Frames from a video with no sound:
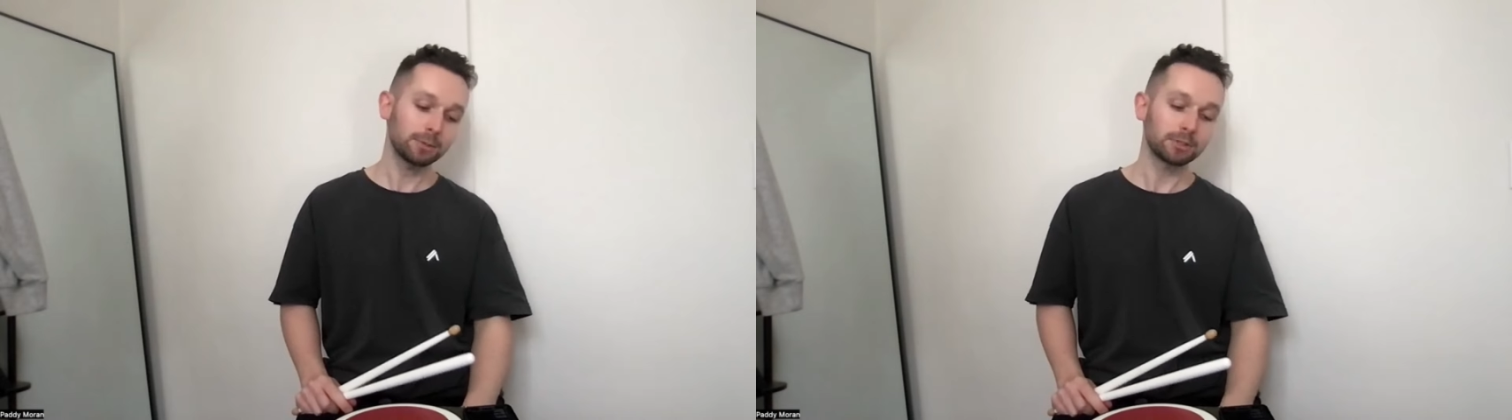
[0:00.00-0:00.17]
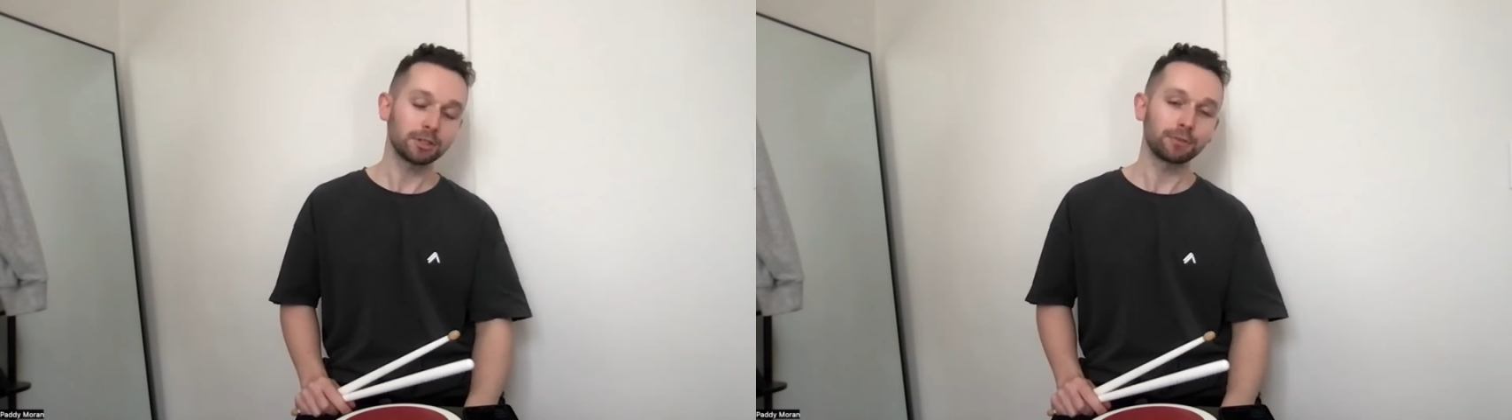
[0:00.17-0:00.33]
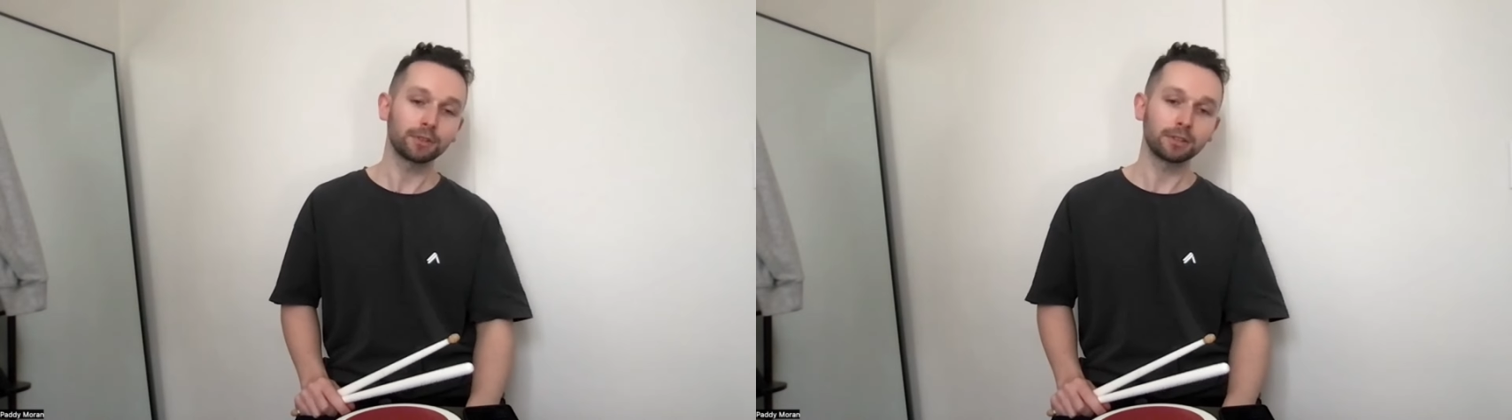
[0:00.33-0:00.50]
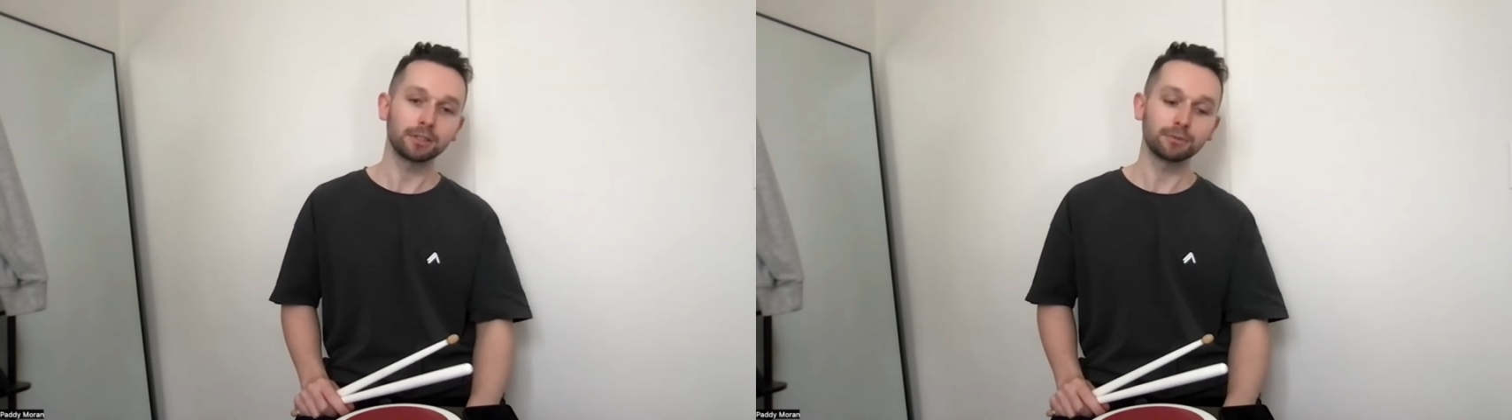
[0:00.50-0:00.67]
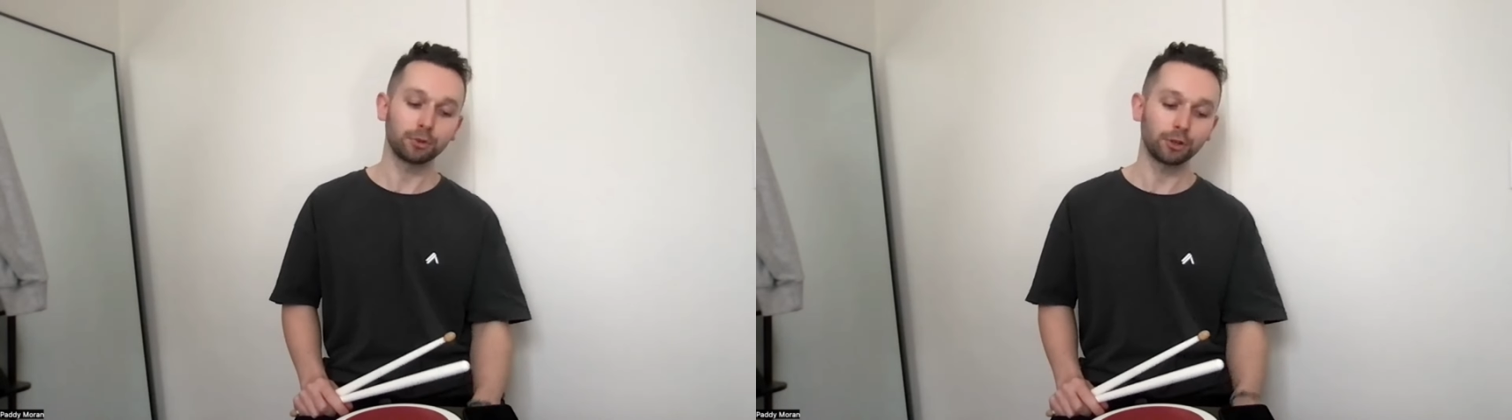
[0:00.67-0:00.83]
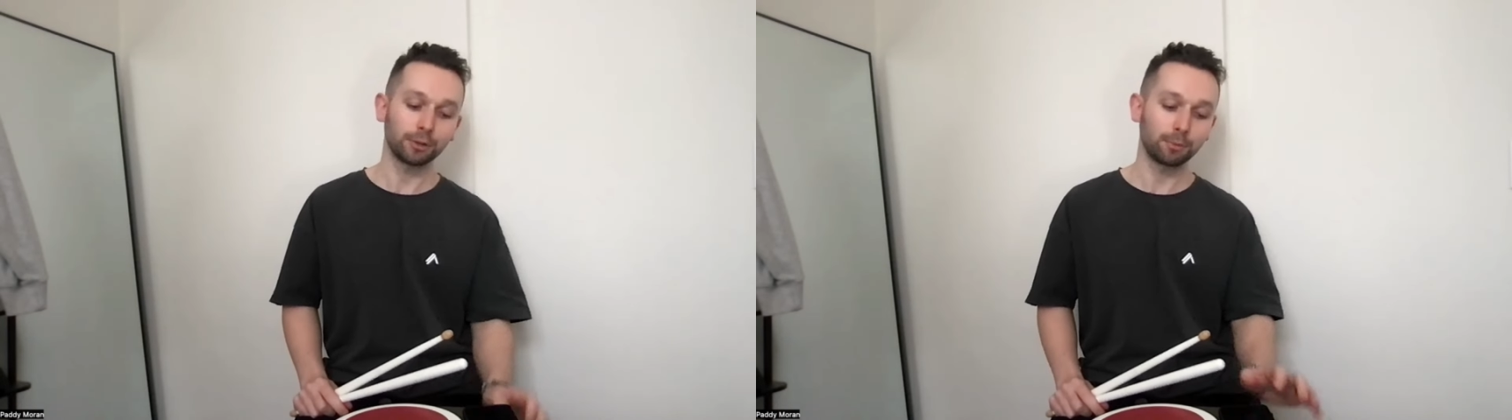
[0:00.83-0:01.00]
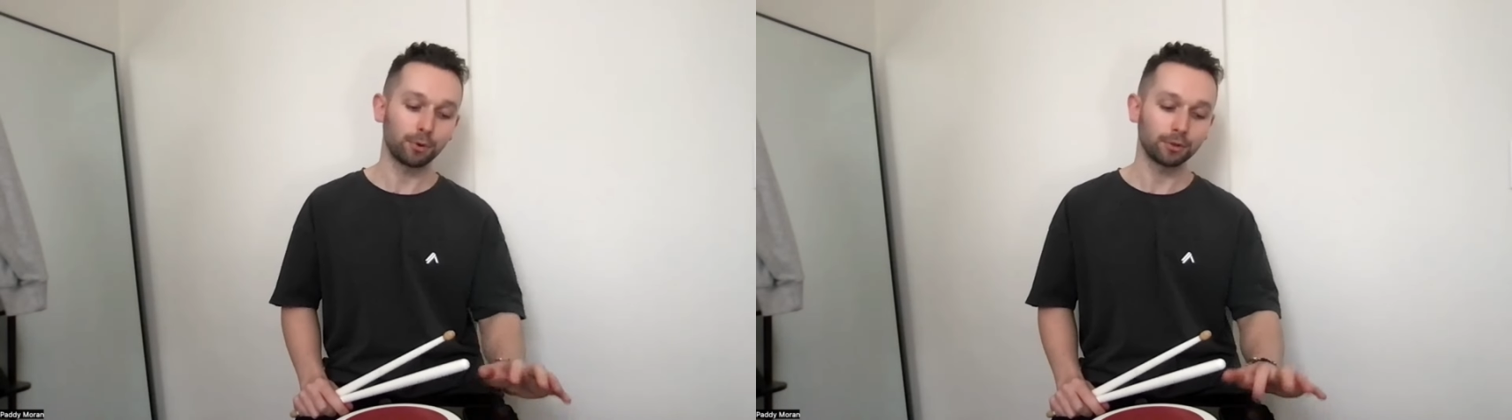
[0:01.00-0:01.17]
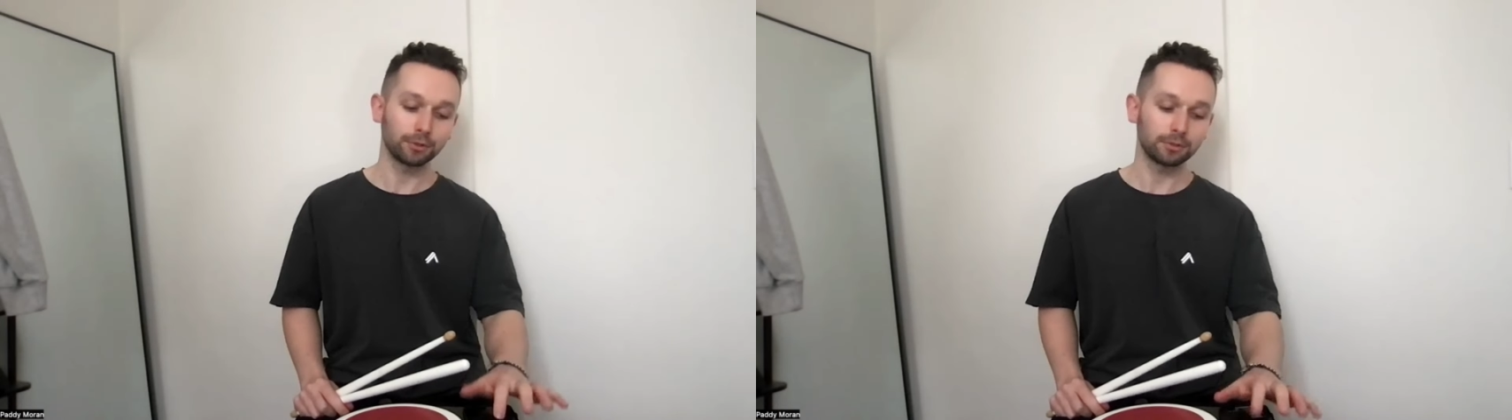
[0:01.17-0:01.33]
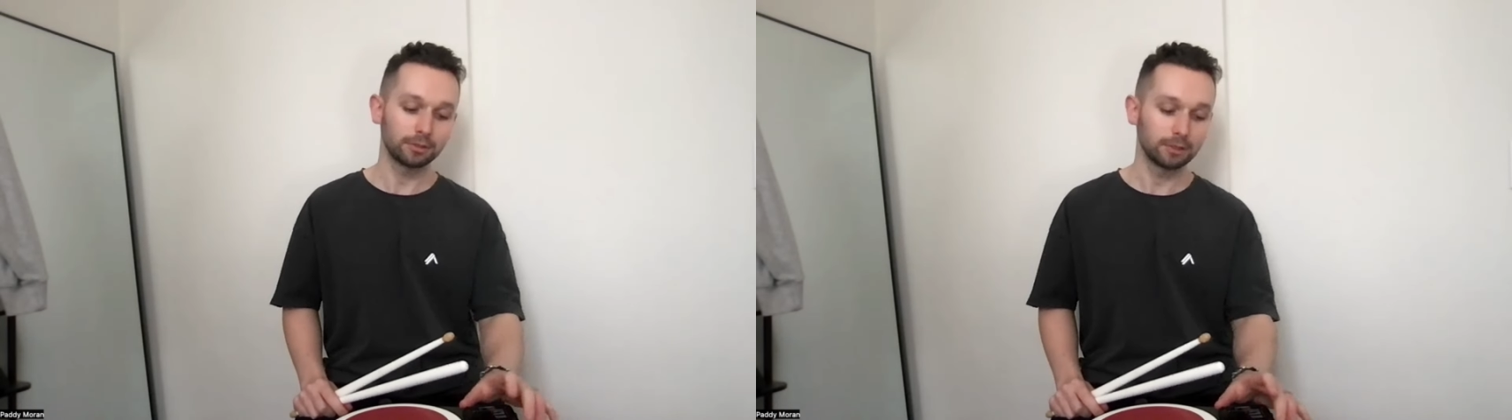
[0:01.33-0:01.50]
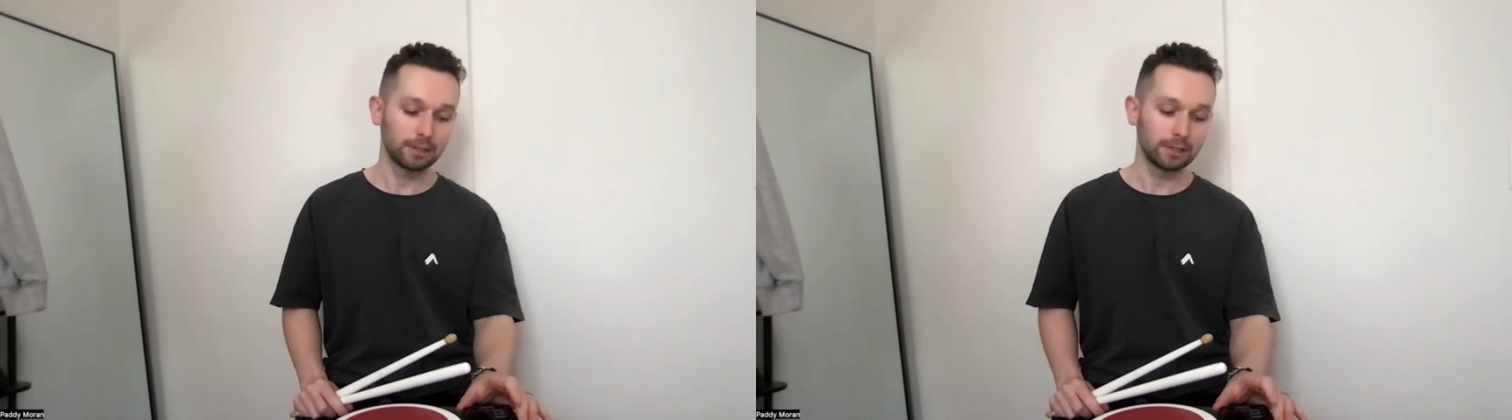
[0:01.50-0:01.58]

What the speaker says: specifically is very important.